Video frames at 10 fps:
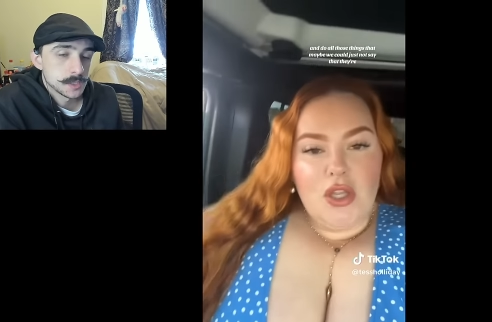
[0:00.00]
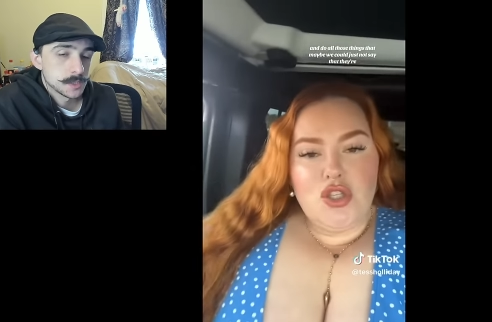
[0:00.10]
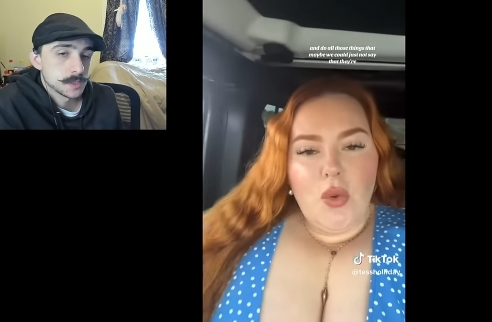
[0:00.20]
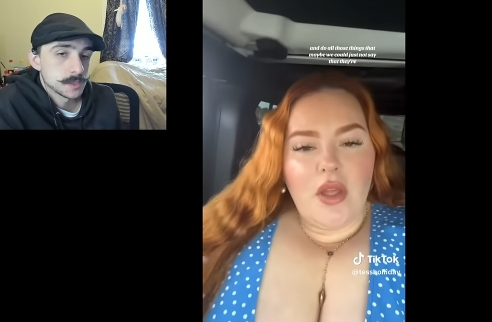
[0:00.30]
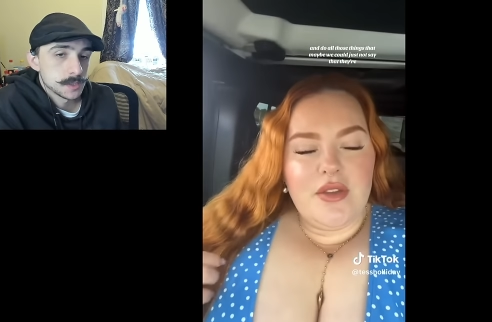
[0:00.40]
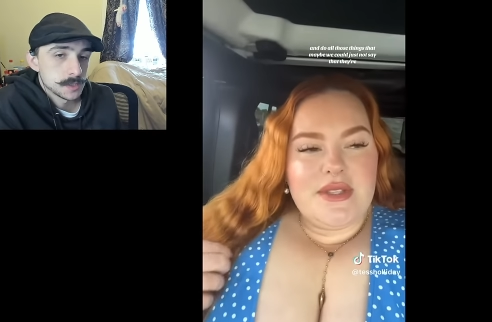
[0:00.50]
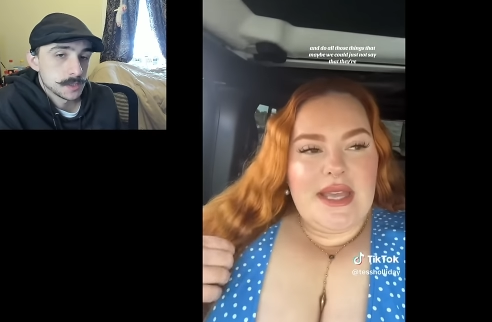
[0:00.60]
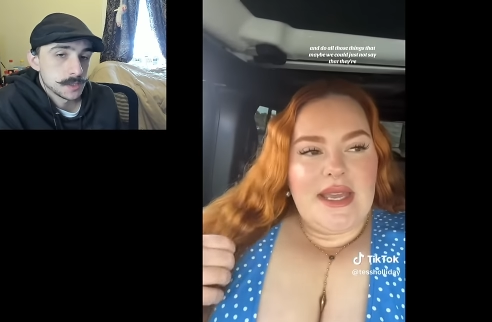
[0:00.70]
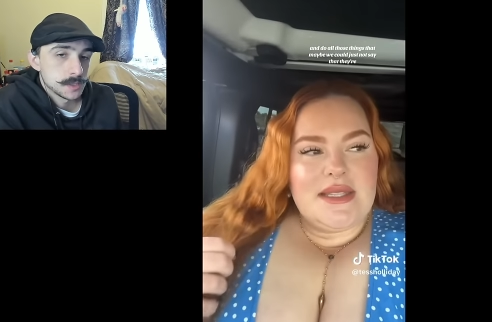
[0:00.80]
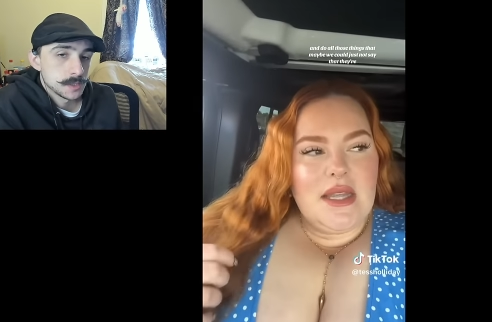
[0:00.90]
Speaker 1: do all those
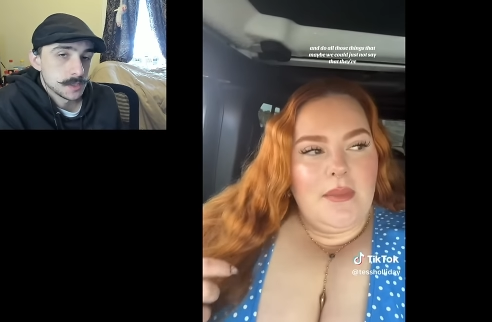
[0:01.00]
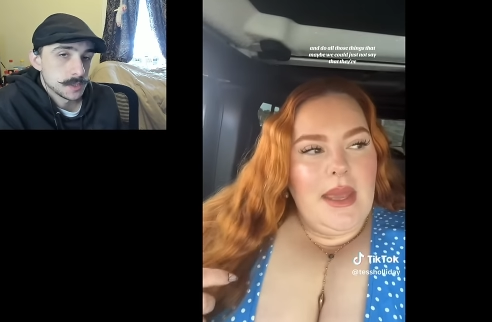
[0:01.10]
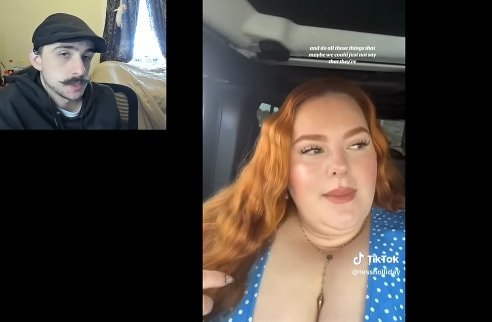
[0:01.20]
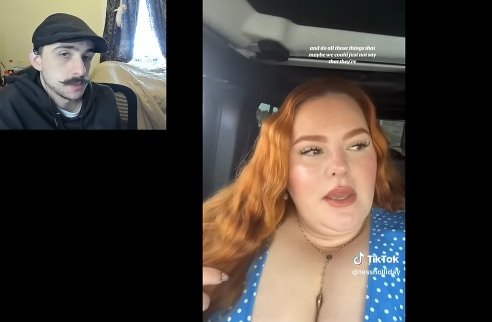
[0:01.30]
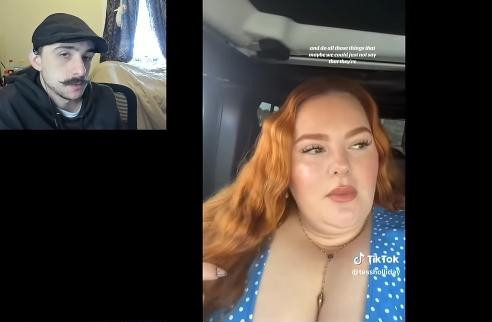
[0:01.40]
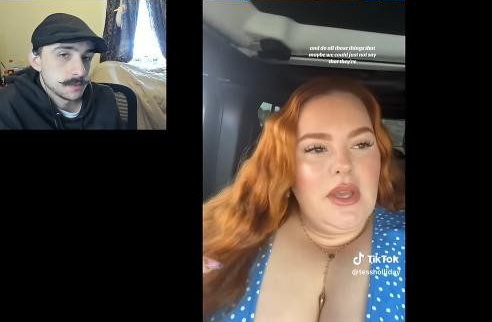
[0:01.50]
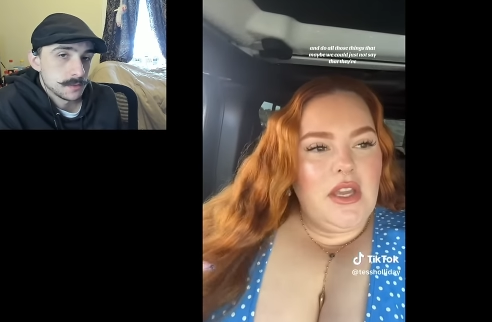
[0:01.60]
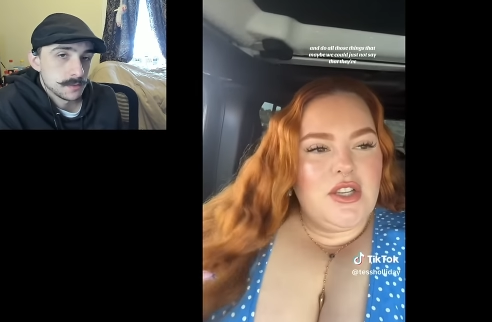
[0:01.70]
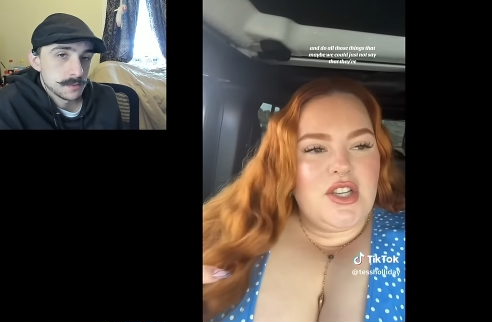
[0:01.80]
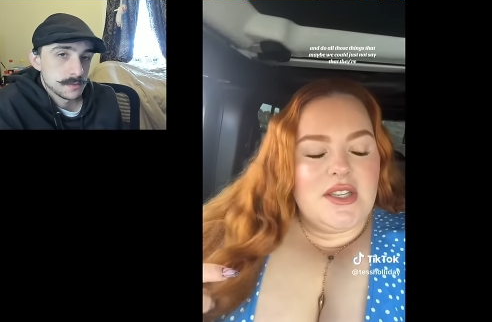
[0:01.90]
things, that maybe we
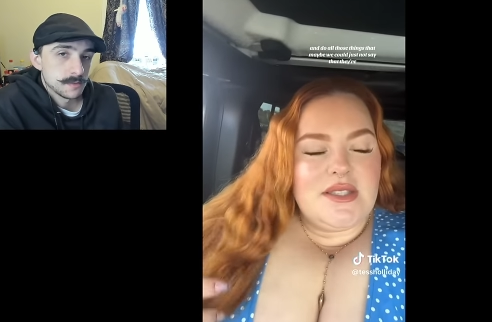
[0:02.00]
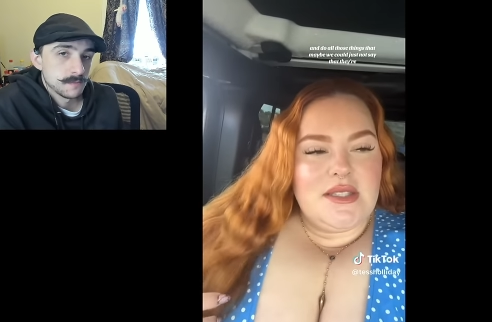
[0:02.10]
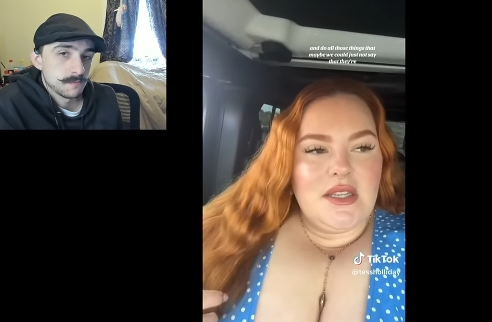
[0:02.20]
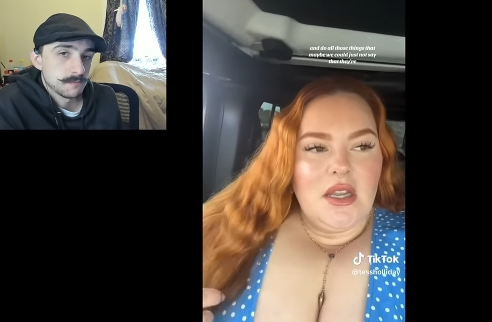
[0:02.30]
could just